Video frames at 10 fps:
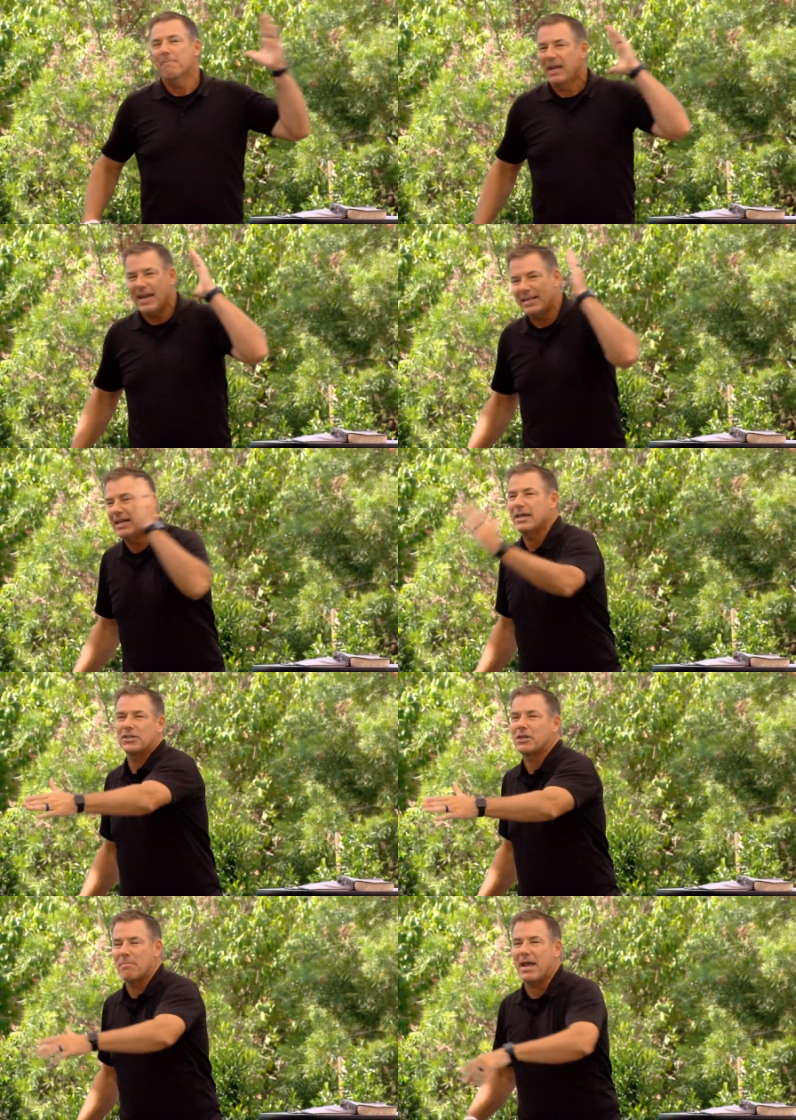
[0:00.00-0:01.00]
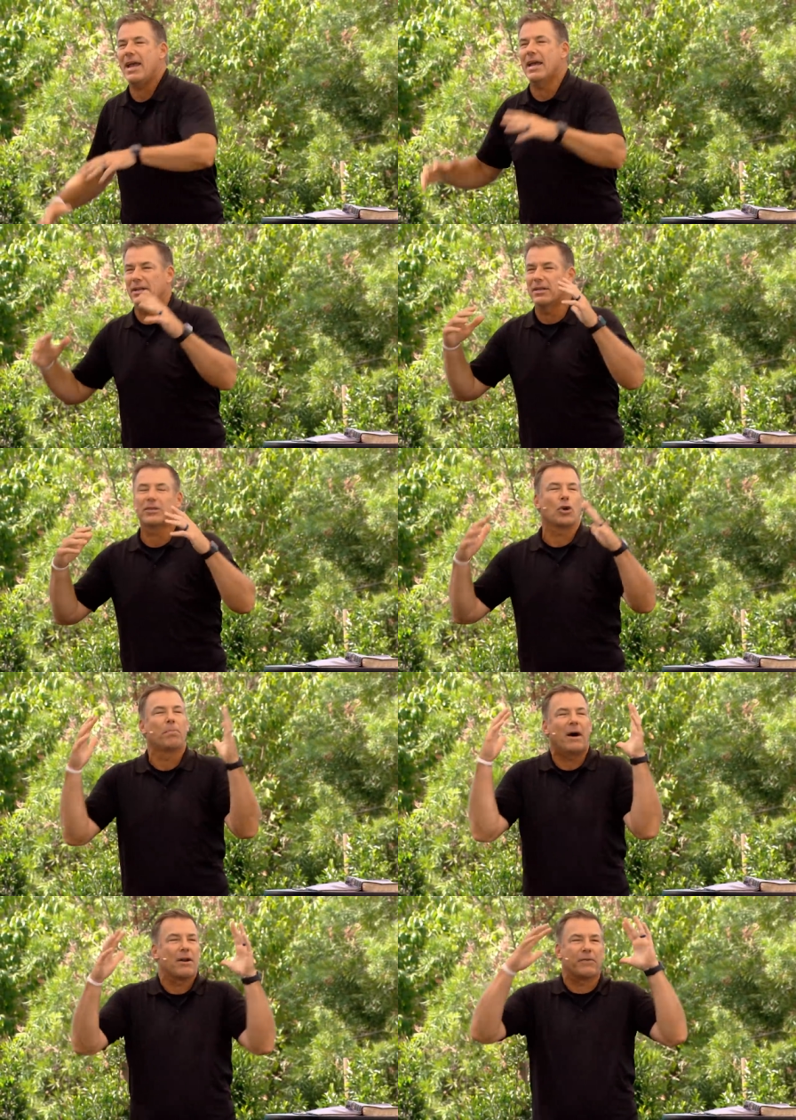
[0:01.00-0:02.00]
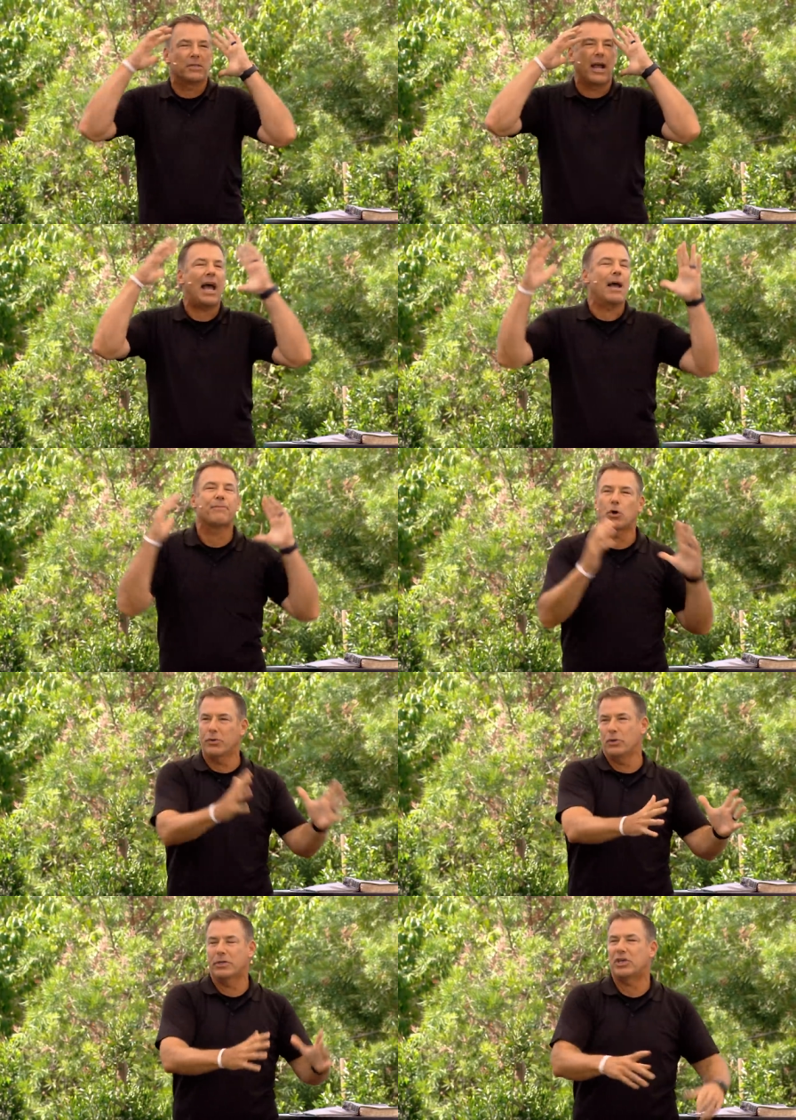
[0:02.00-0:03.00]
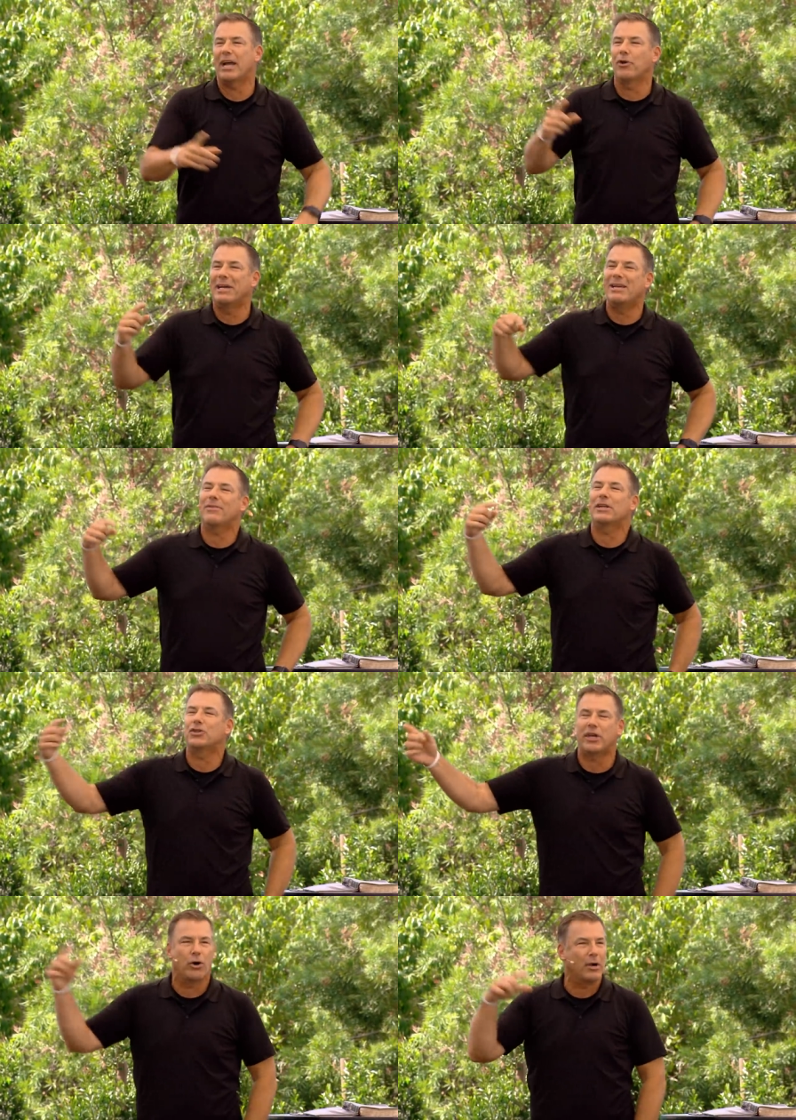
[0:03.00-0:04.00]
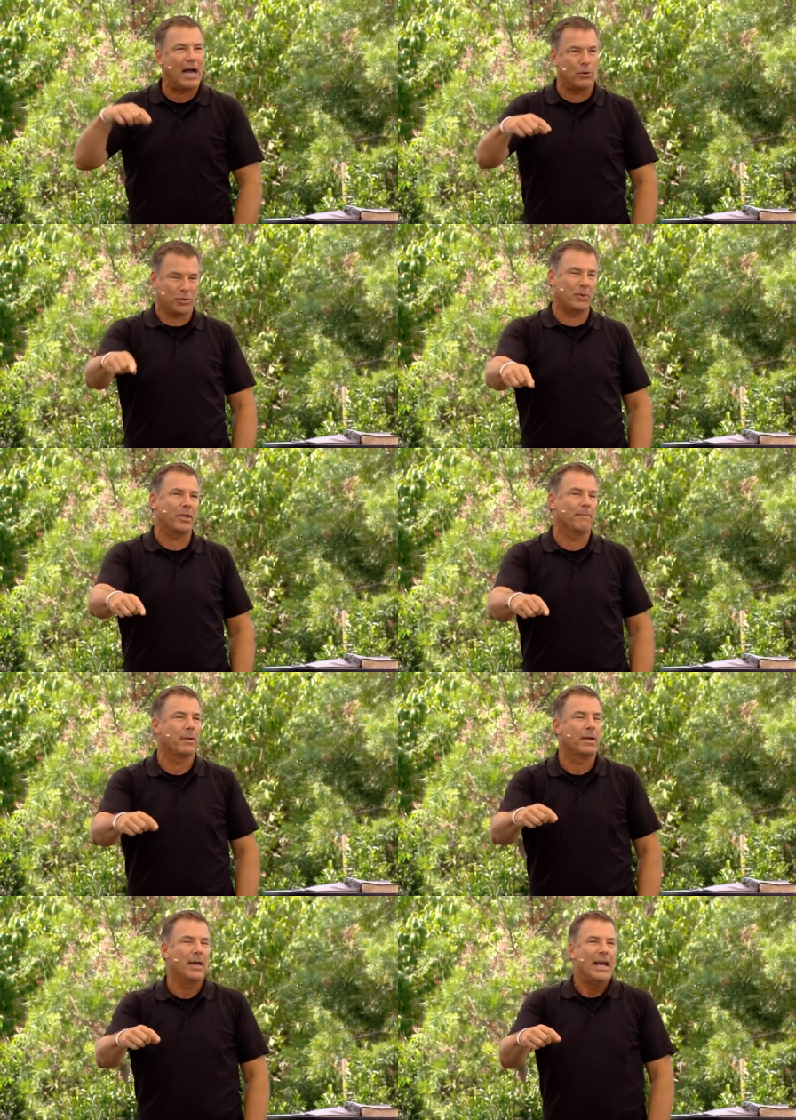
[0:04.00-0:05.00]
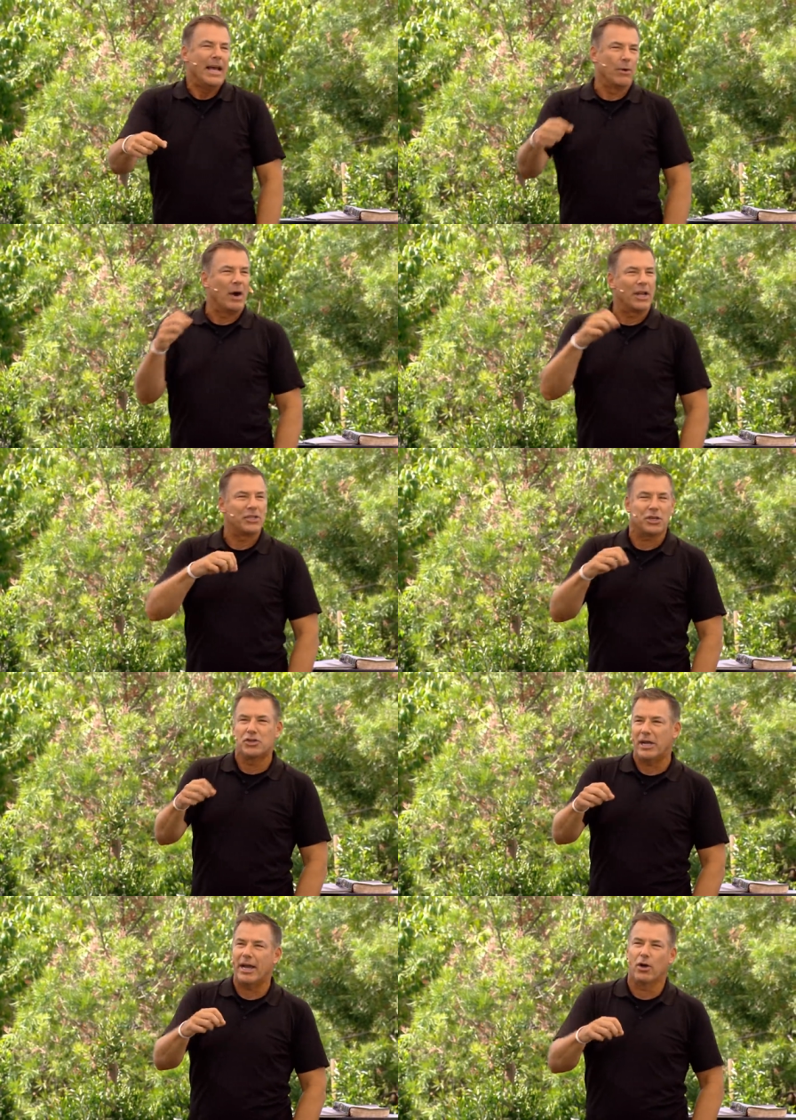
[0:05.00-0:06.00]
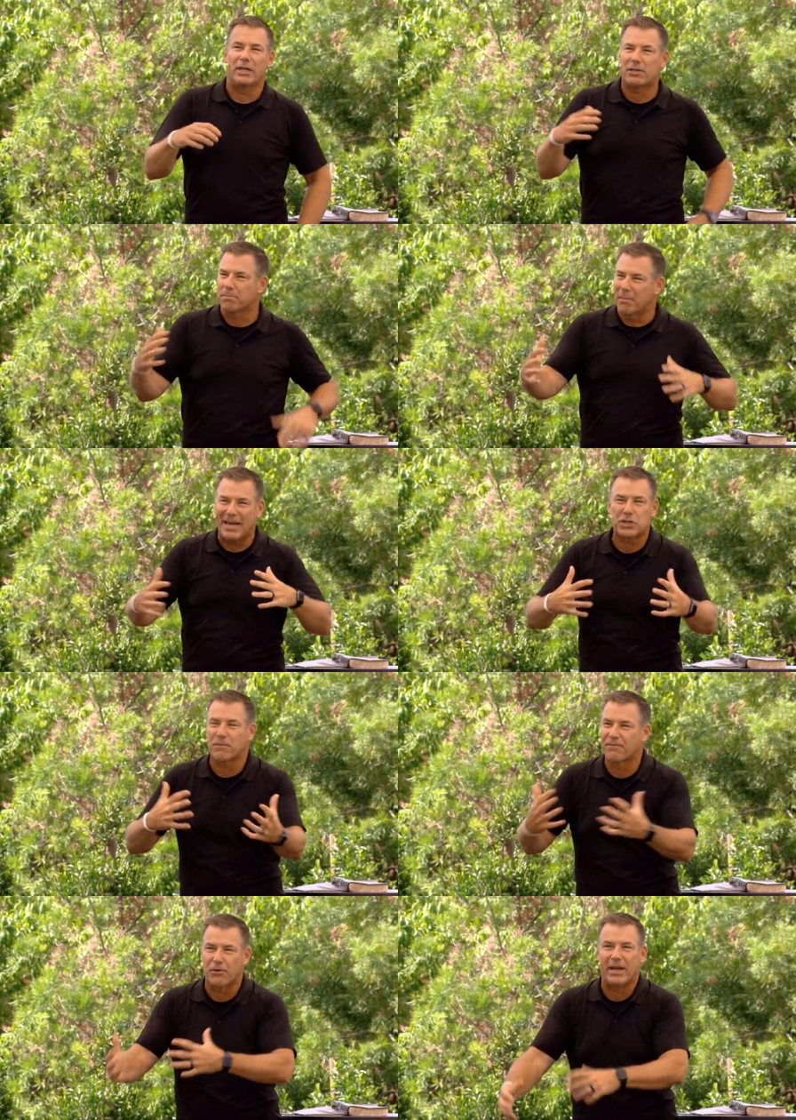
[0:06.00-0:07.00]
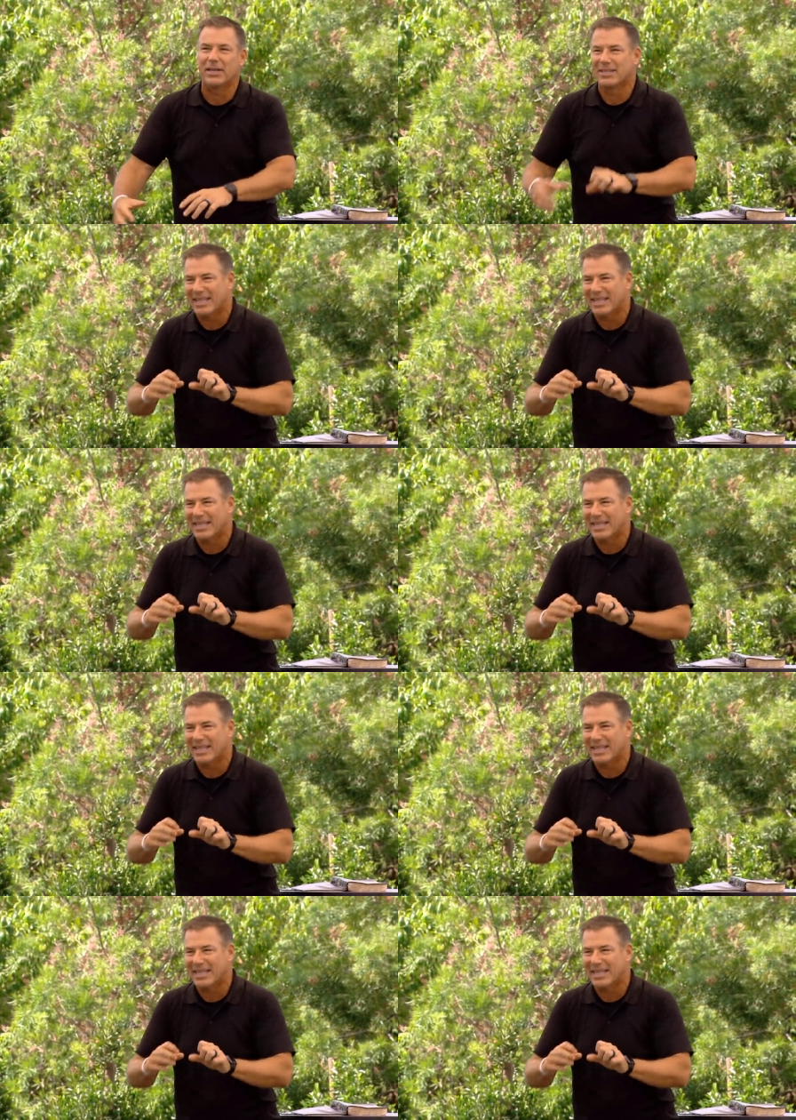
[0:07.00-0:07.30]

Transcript: He did this to me. And so Potiphar's like, I am throwing you in jail. And even in jail, God was with him. And while he's in jail, he makes some friends.